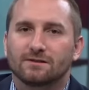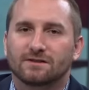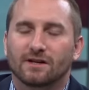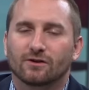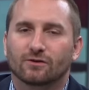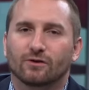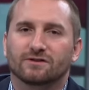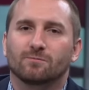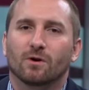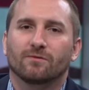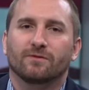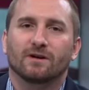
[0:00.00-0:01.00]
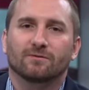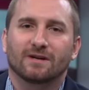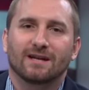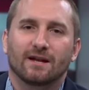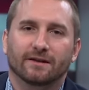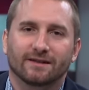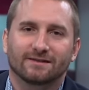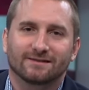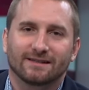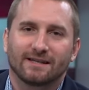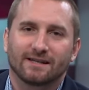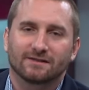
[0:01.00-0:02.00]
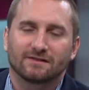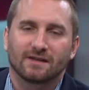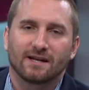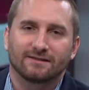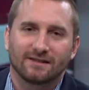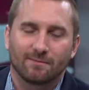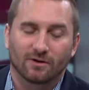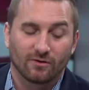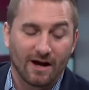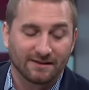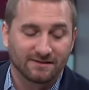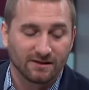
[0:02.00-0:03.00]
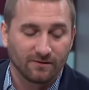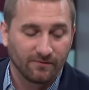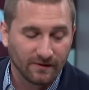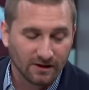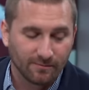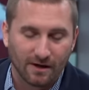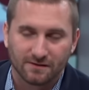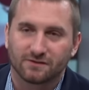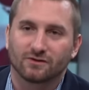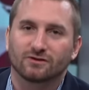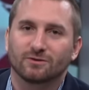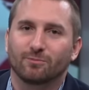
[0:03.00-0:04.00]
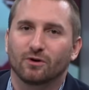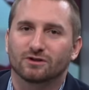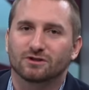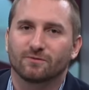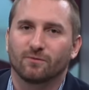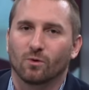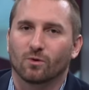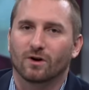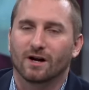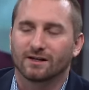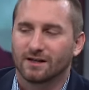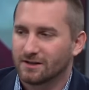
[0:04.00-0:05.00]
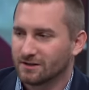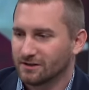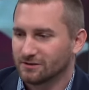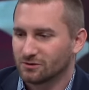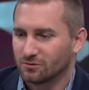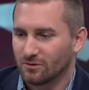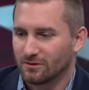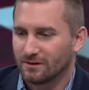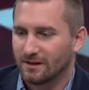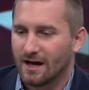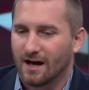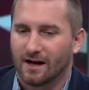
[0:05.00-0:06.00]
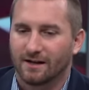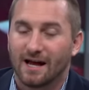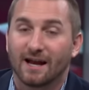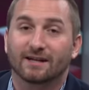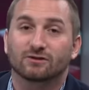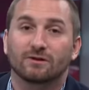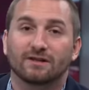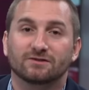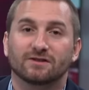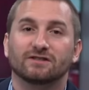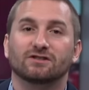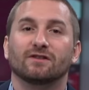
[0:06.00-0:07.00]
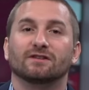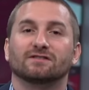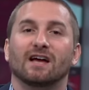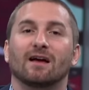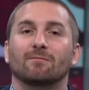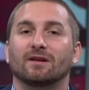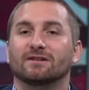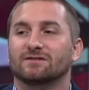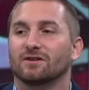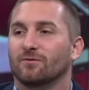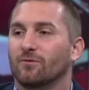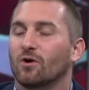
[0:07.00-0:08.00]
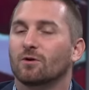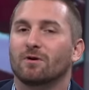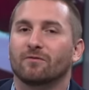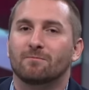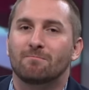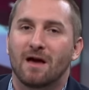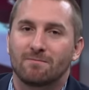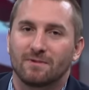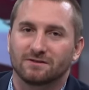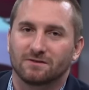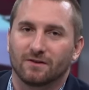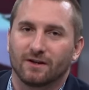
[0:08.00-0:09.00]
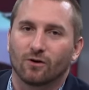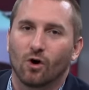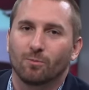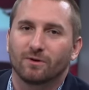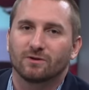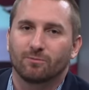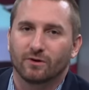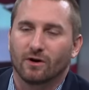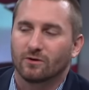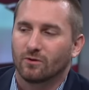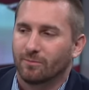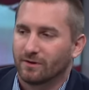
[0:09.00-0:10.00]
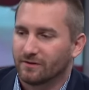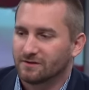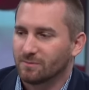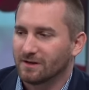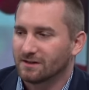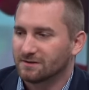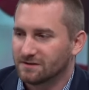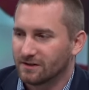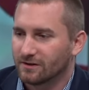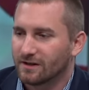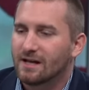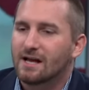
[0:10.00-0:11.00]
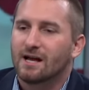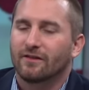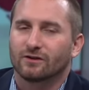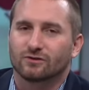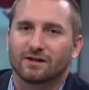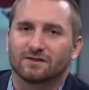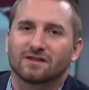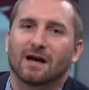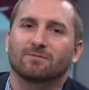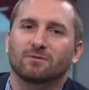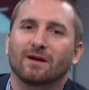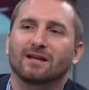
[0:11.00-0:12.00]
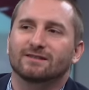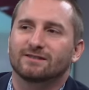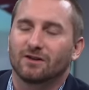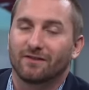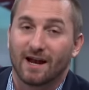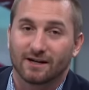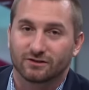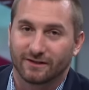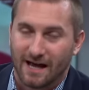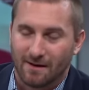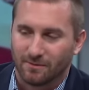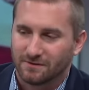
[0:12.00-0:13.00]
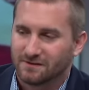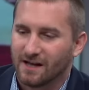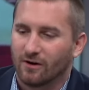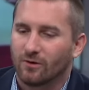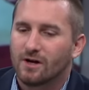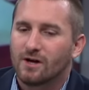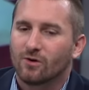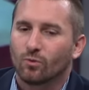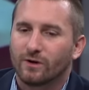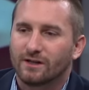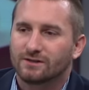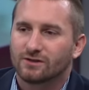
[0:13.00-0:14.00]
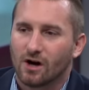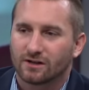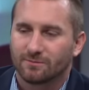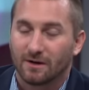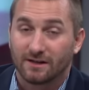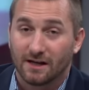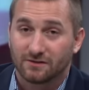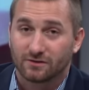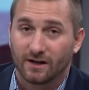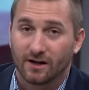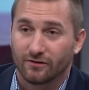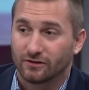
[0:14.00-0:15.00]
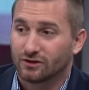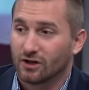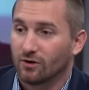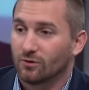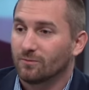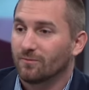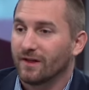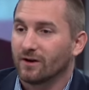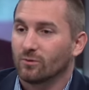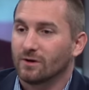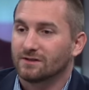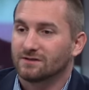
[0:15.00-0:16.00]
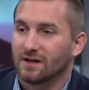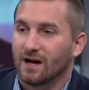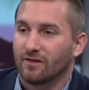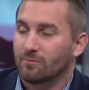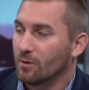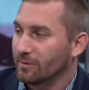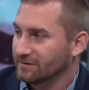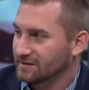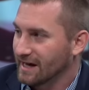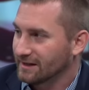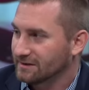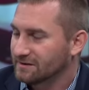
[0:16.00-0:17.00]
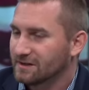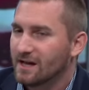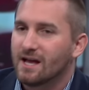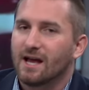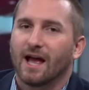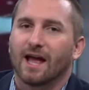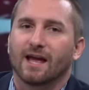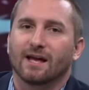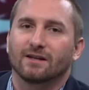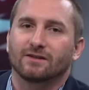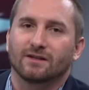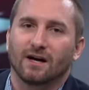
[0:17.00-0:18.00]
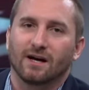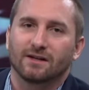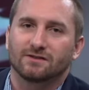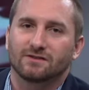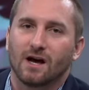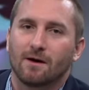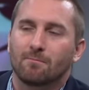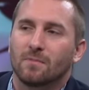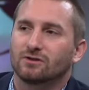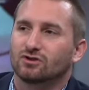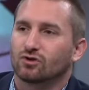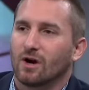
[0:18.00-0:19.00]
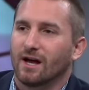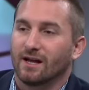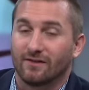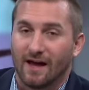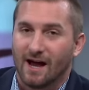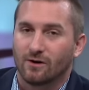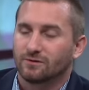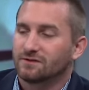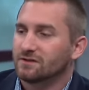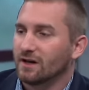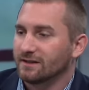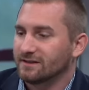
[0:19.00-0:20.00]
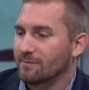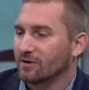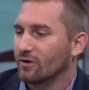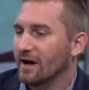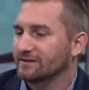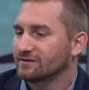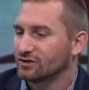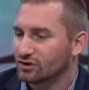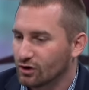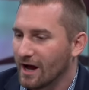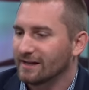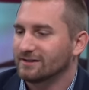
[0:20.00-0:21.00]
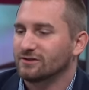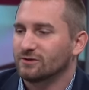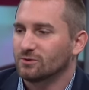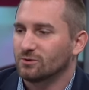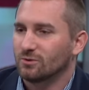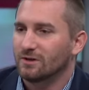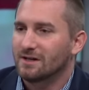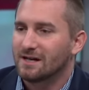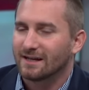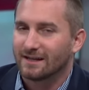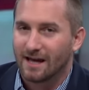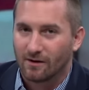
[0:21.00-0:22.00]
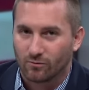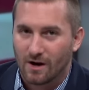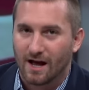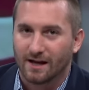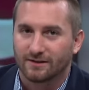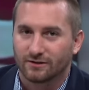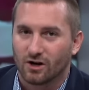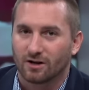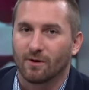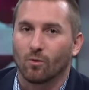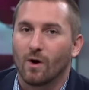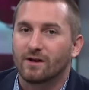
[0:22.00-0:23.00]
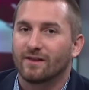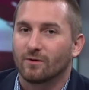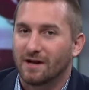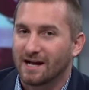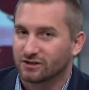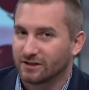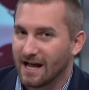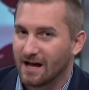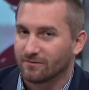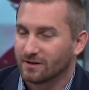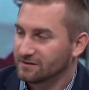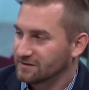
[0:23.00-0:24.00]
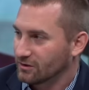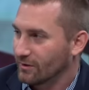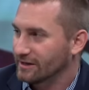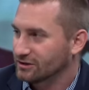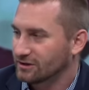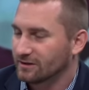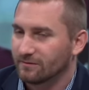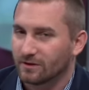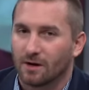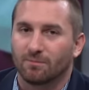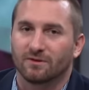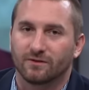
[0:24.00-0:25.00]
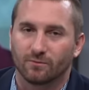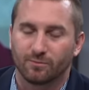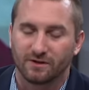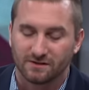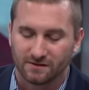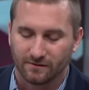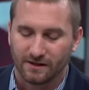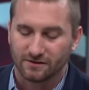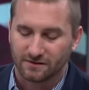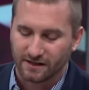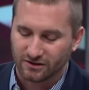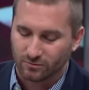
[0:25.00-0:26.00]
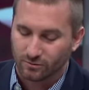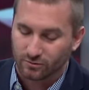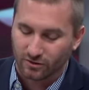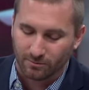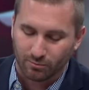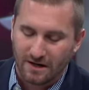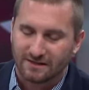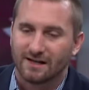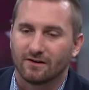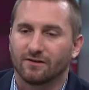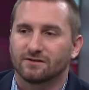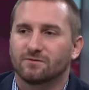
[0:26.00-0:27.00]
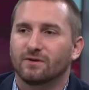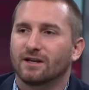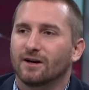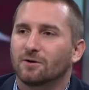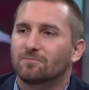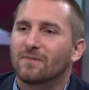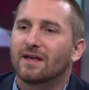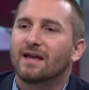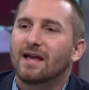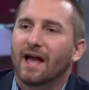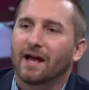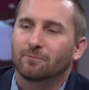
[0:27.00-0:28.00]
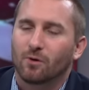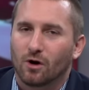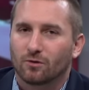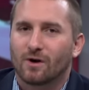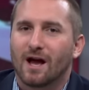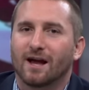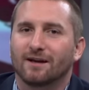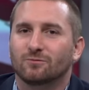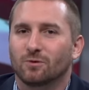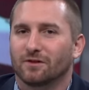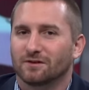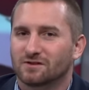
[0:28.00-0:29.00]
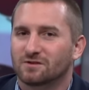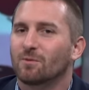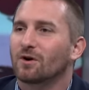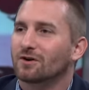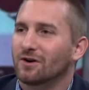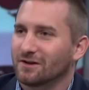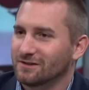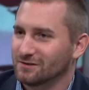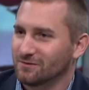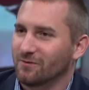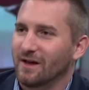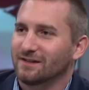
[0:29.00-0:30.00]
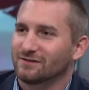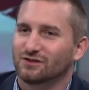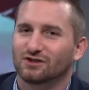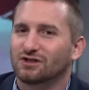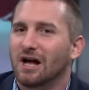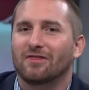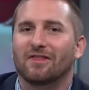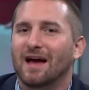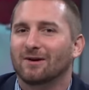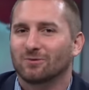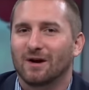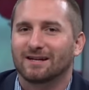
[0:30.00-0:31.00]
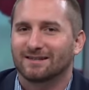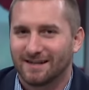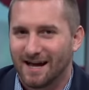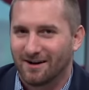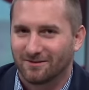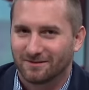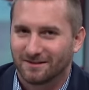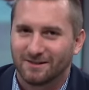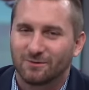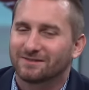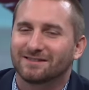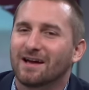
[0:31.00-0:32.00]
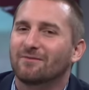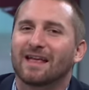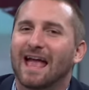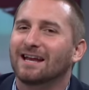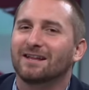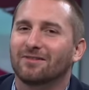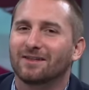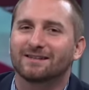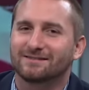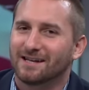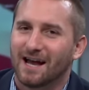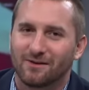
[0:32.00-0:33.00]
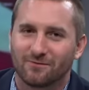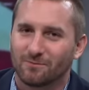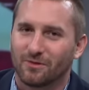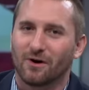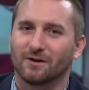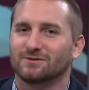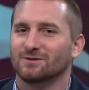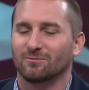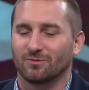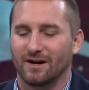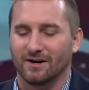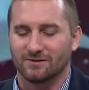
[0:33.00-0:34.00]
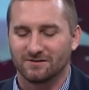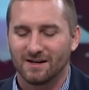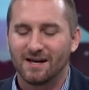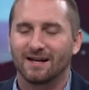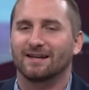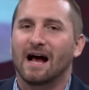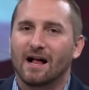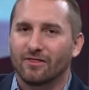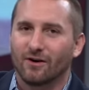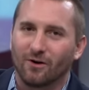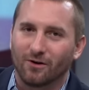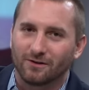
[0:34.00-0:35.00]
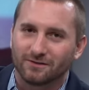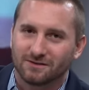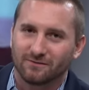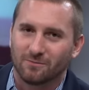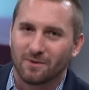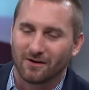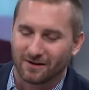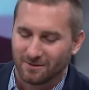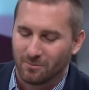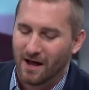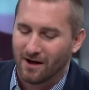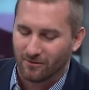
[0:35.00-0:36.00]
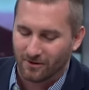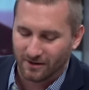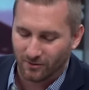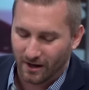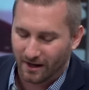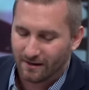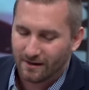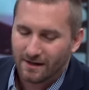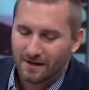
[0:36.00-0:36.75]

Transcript: Senator Chris Murphy of Connecticut is leading Senate Democrats in a filibuster to push for gun control. Uh, not actual legislation this time. It is in the form of amendments that they are hoping to put onto a bill that's being considered. They're trying to stop debate until that actually happens. Now, we talked about yesterday on the show, there was uh, the moment of silence, and uh, some try in the House, uh, Democrats tried to get Ryan to talk about when they would actually have consideration of a couple of different pieces of legislation, which we're going to break down in this video. And Paul Ryan, with a smirk on his face, shut that right down. He wasn't having anything aside from thoughts and prayers, not in the halls of American power anyway.